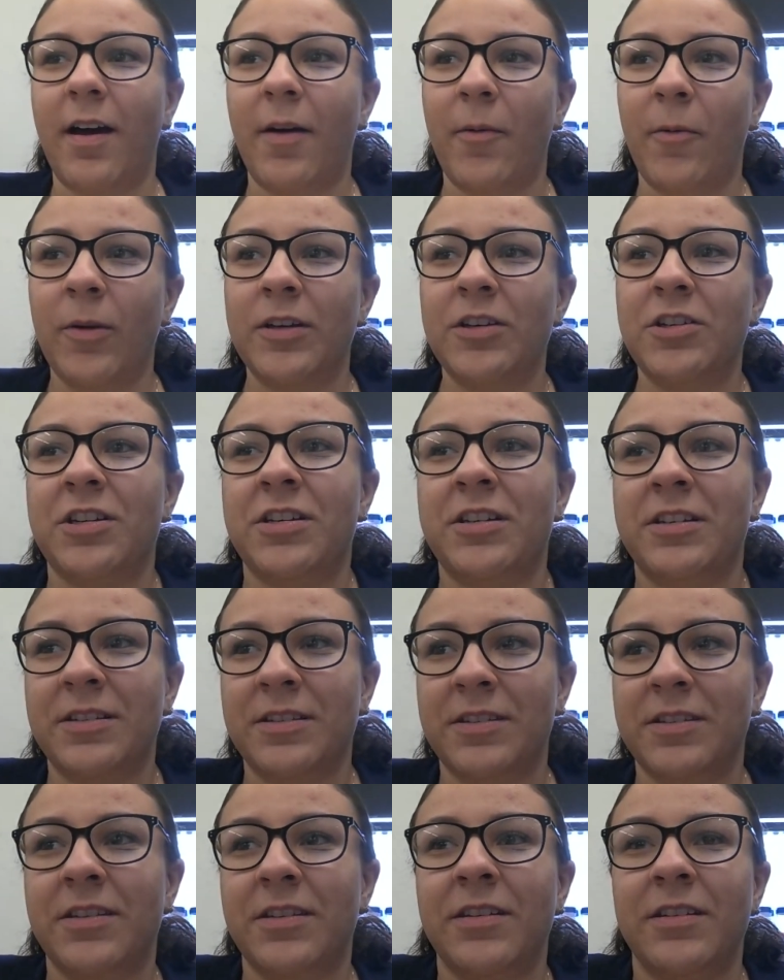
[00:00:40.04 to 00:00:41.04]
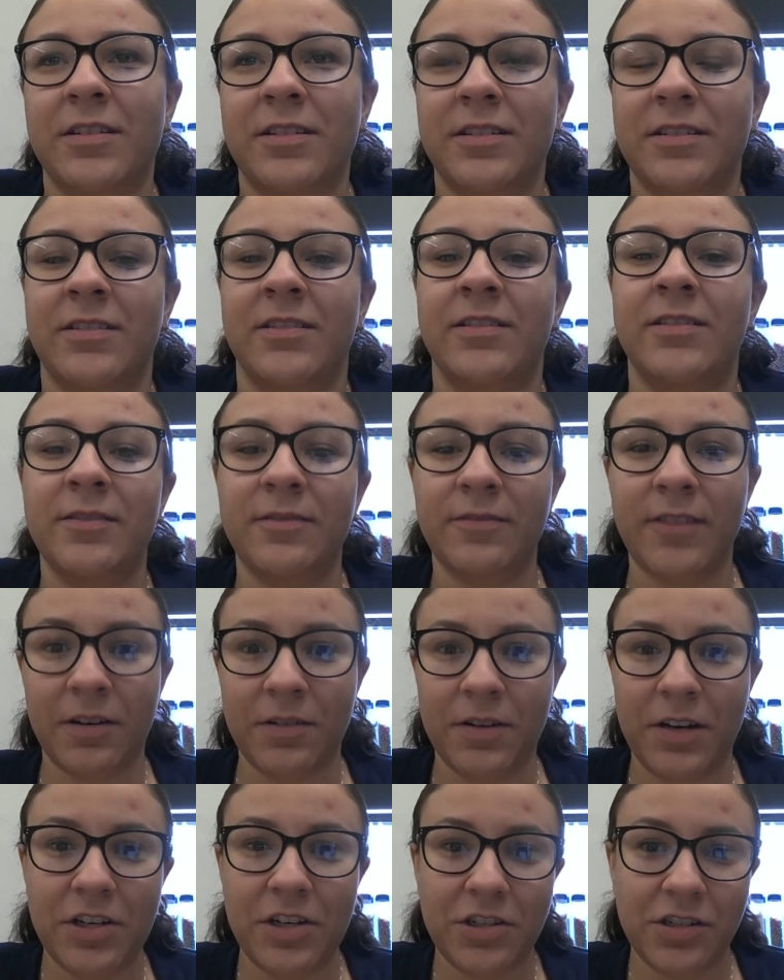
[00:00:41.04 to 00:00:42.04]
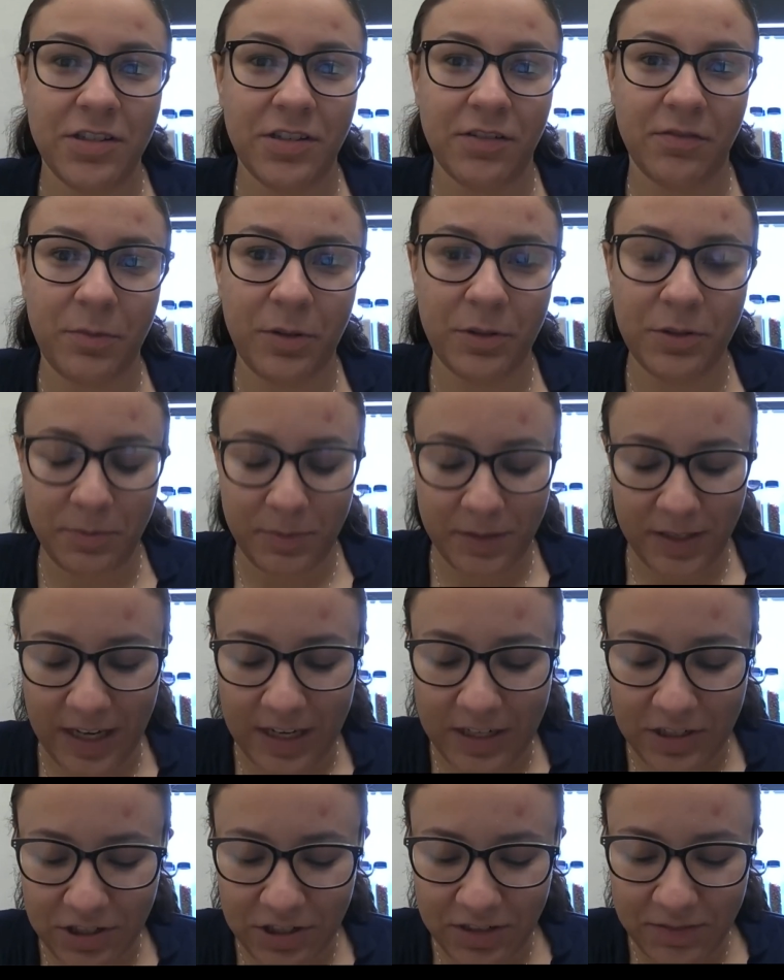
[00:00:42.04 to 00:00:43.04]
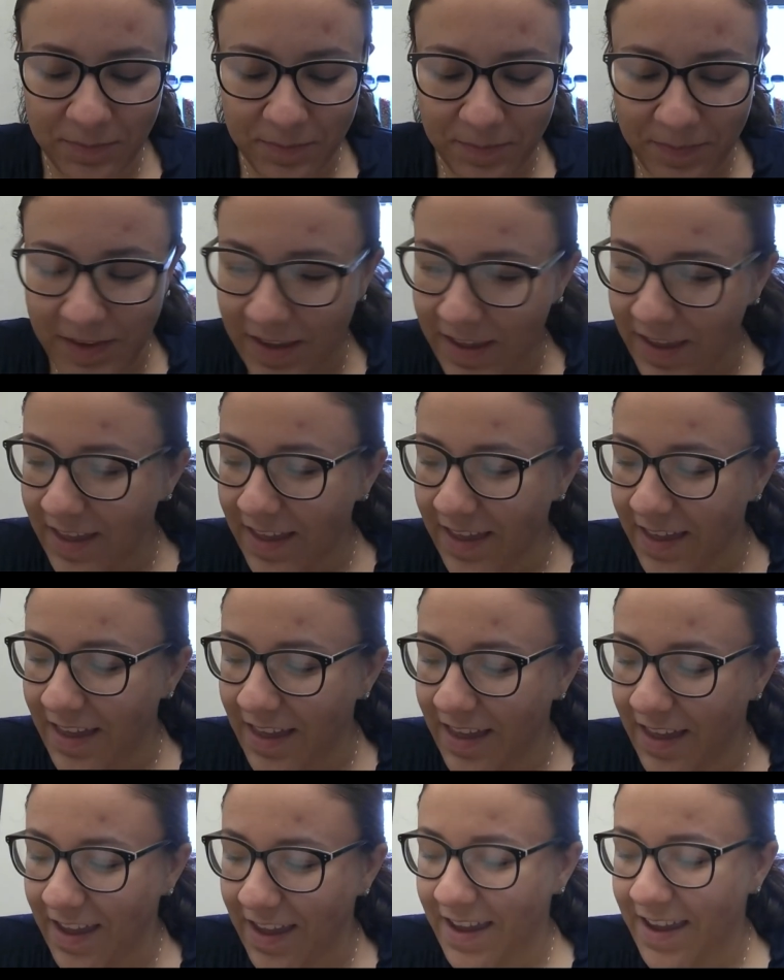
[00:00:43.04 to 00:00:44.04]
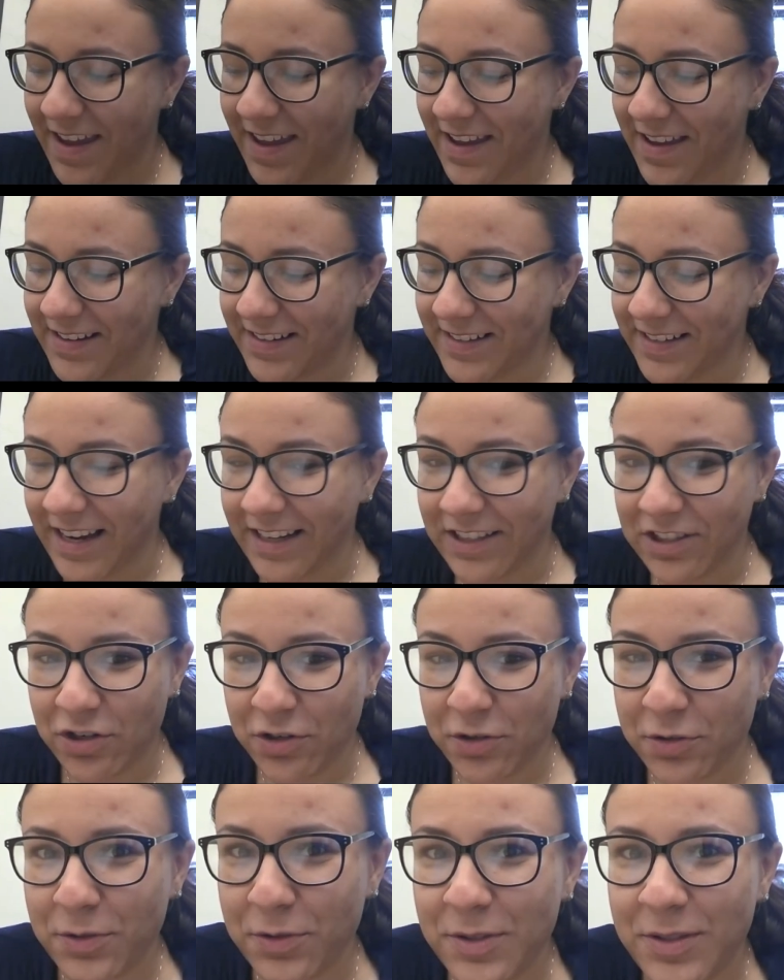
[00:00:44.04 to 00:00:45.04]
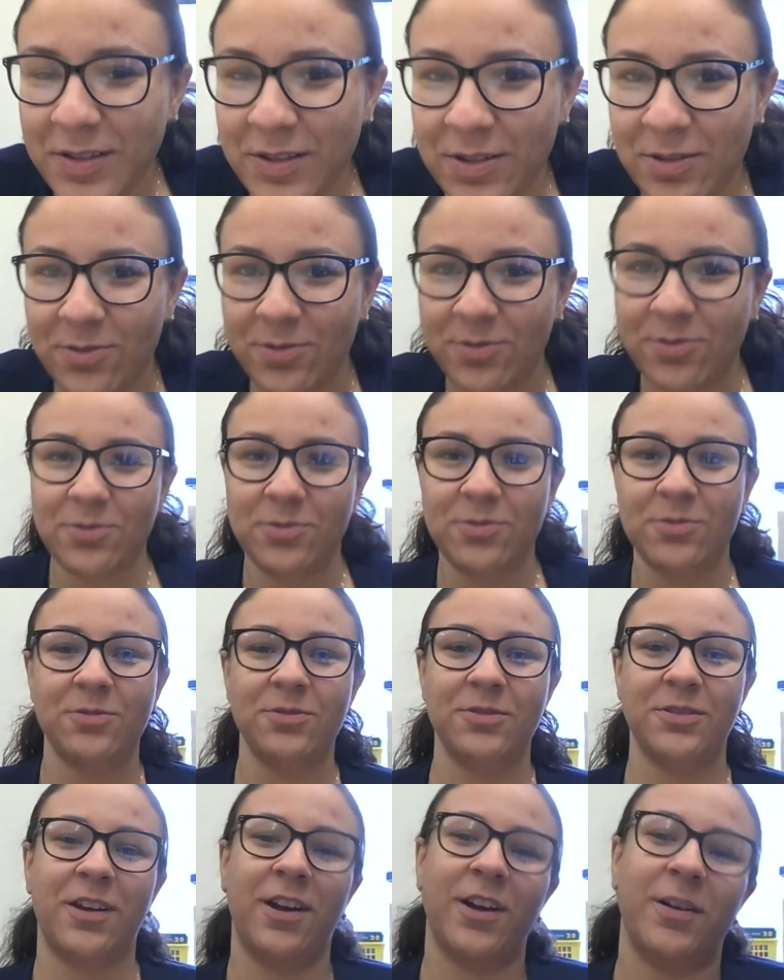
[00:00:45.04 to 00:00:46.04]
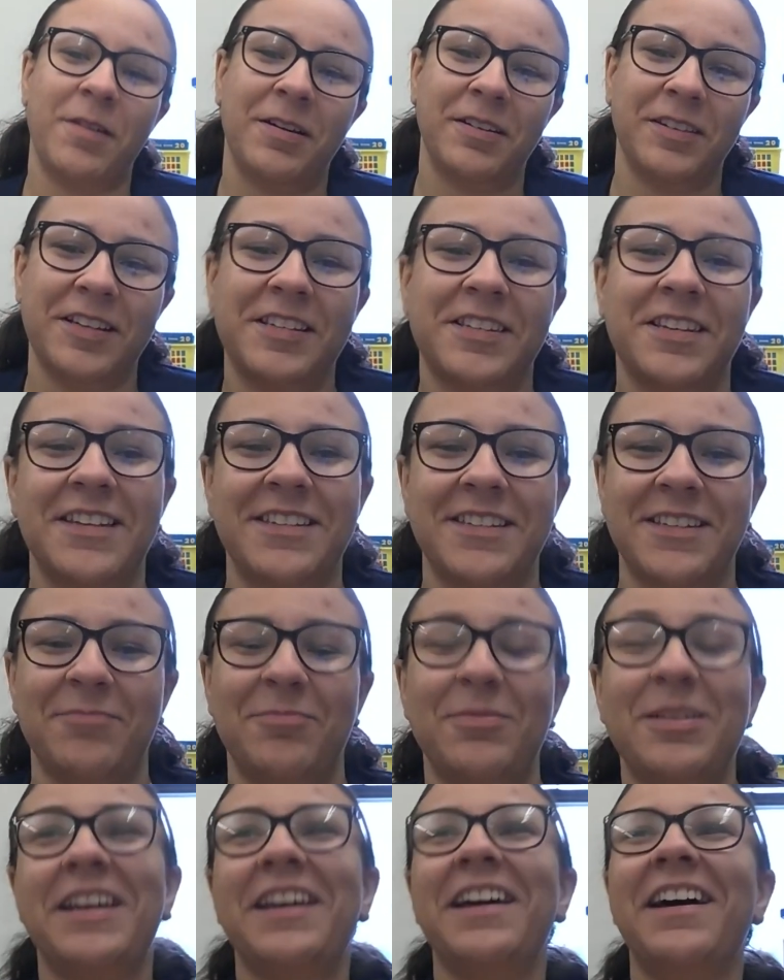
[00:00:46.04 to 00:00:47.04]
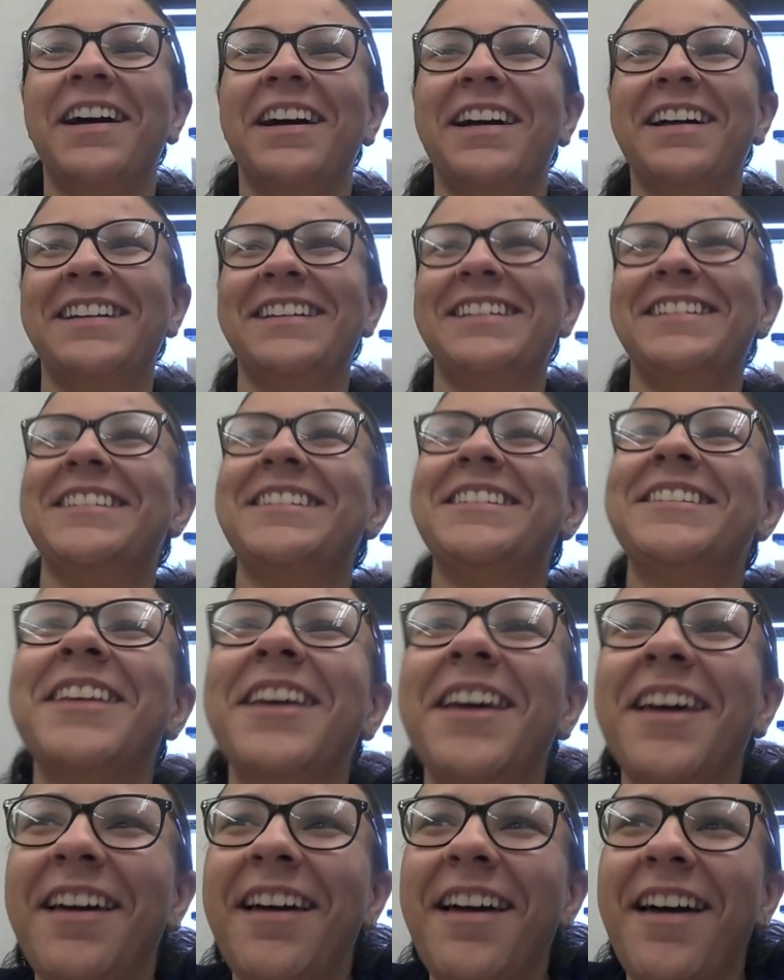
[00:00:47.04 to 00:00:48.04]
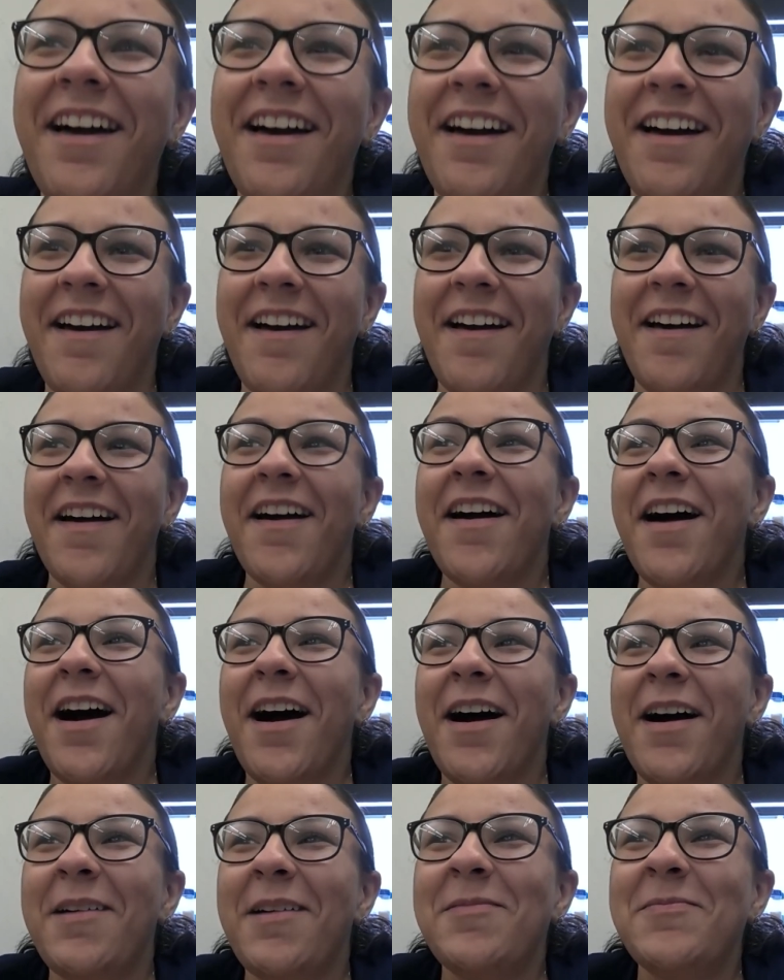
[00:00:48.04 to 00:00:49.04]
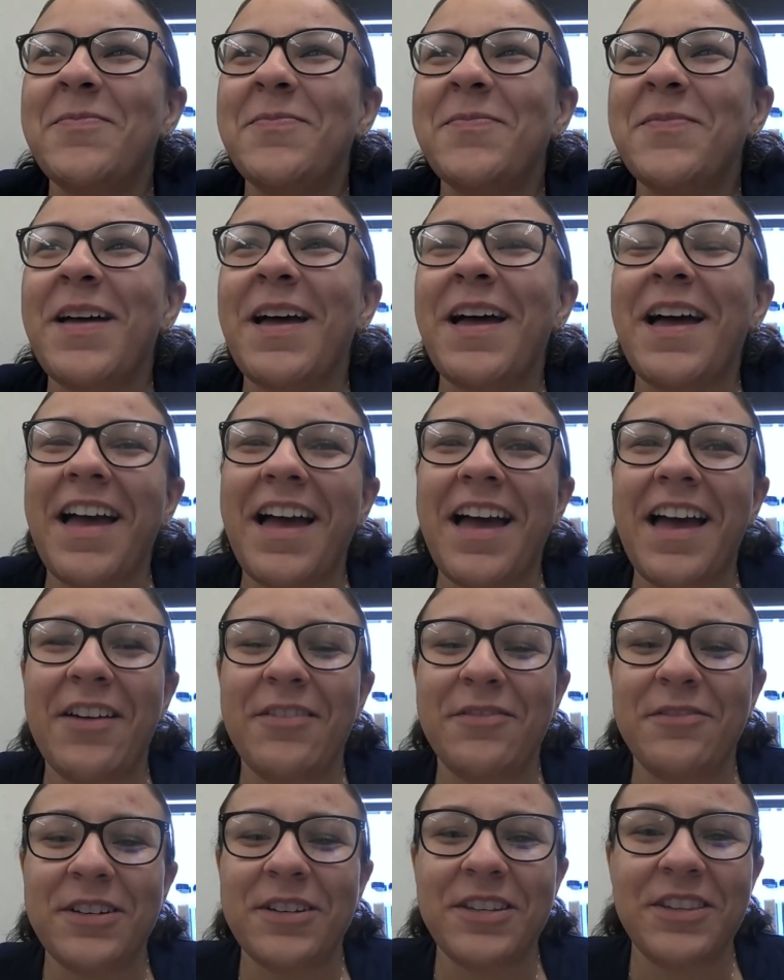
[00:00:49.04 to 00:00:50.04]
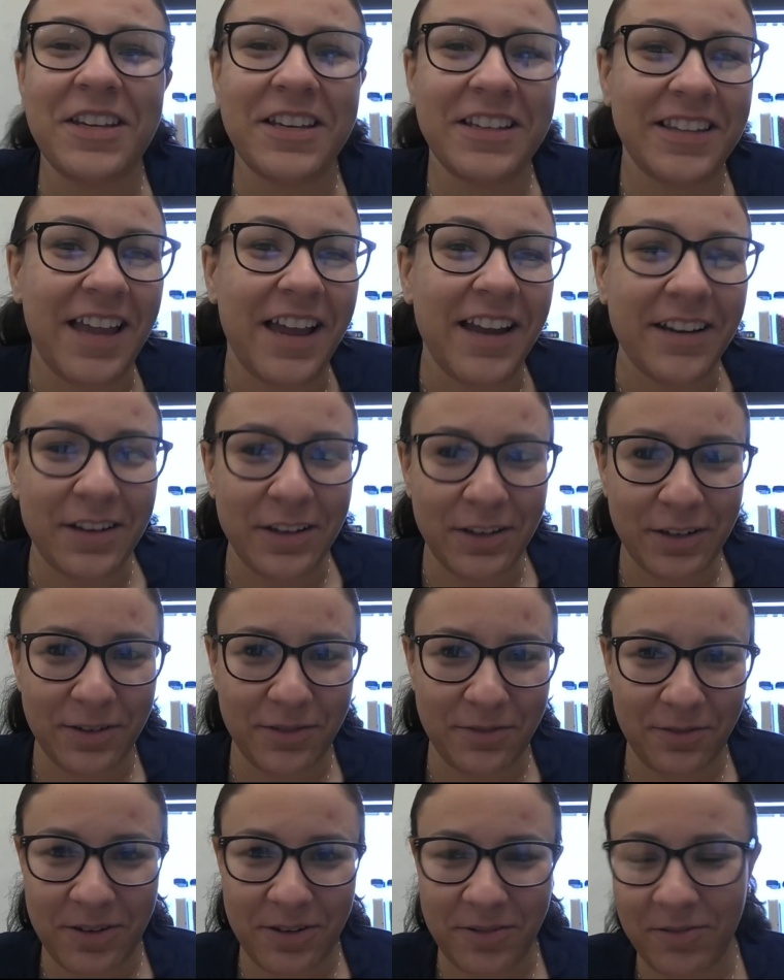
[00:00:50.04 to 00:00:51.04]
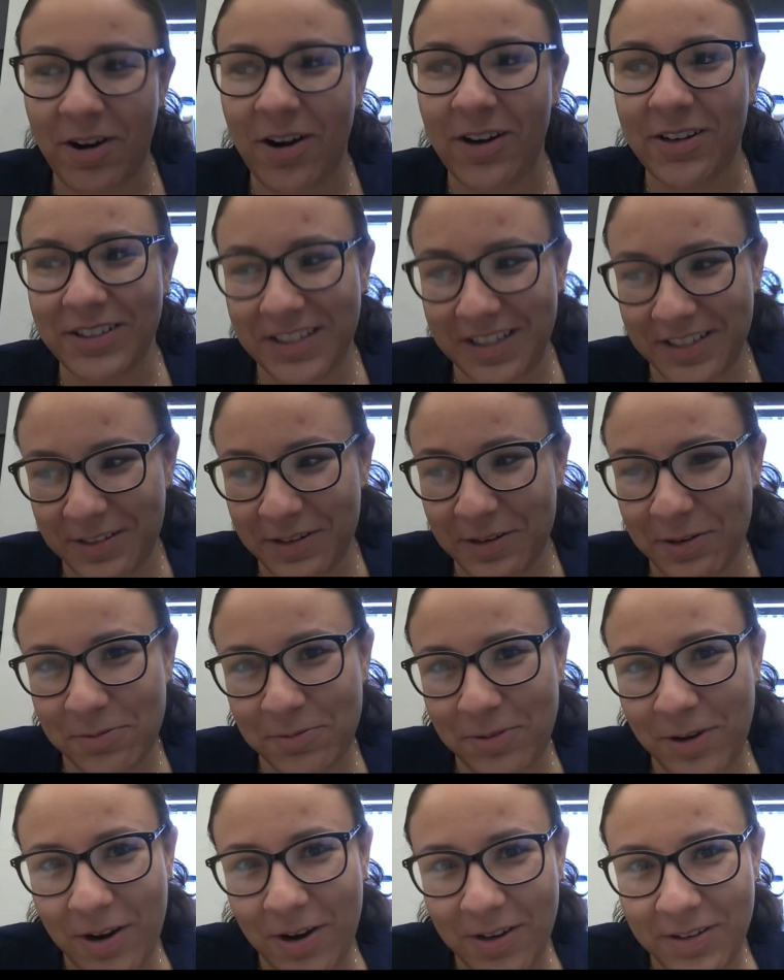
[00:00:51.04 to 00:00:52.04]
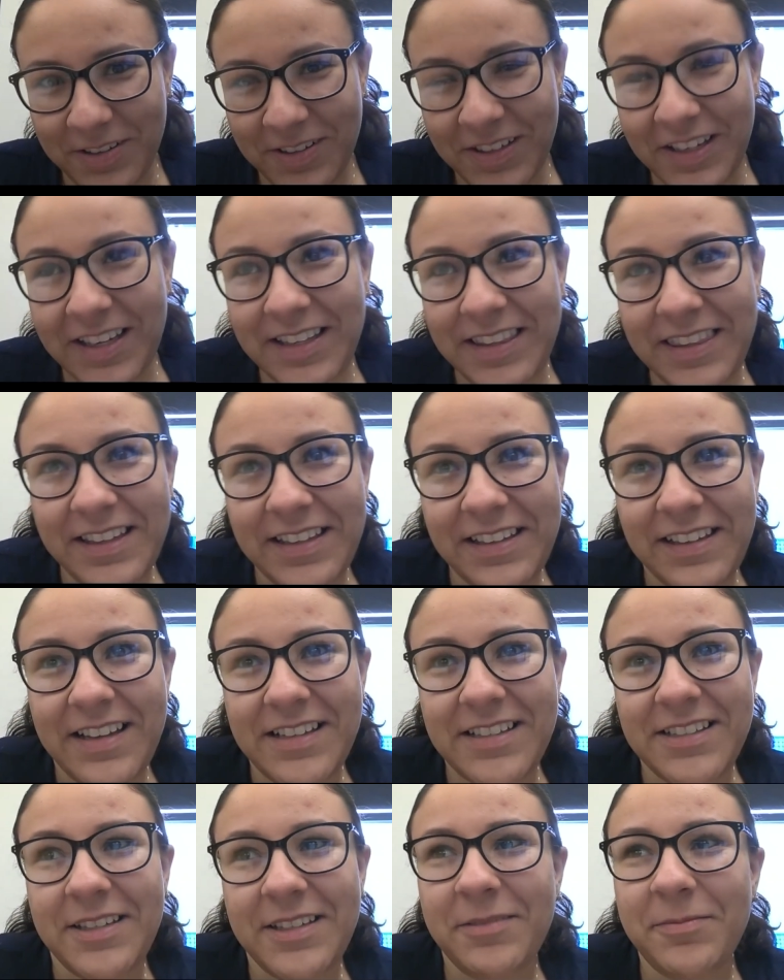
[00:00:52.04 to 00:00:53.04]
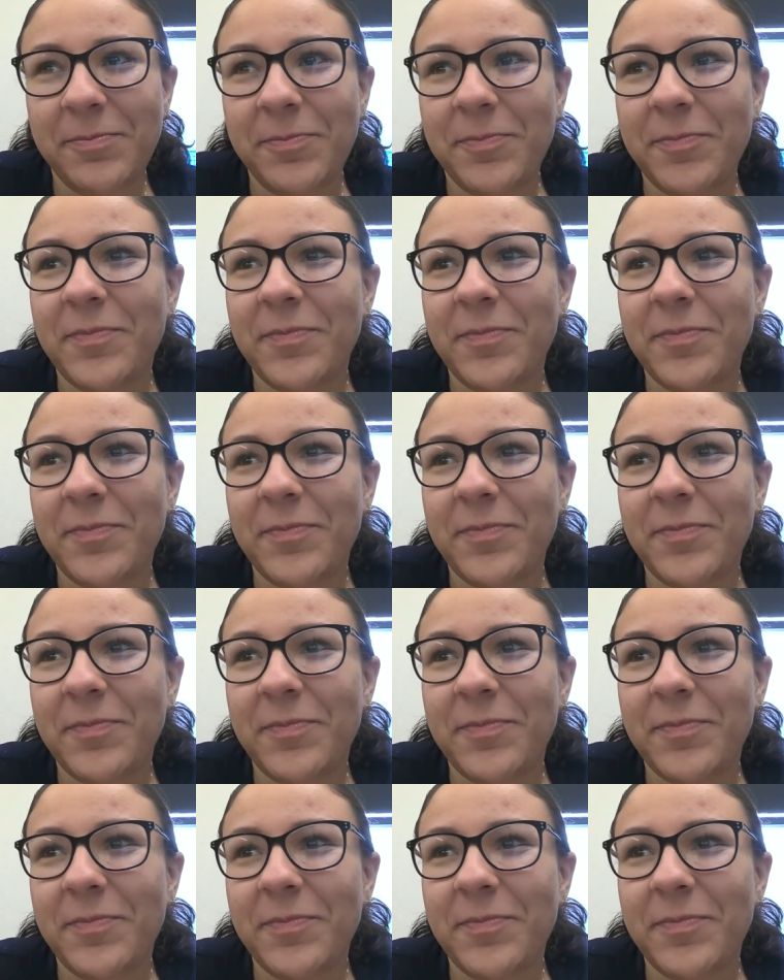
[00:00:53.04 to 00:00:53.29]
which is the foundations of multiplication. And I chose to talk about this lesson because um, everything that could have went wrong did go wrong in the lesson.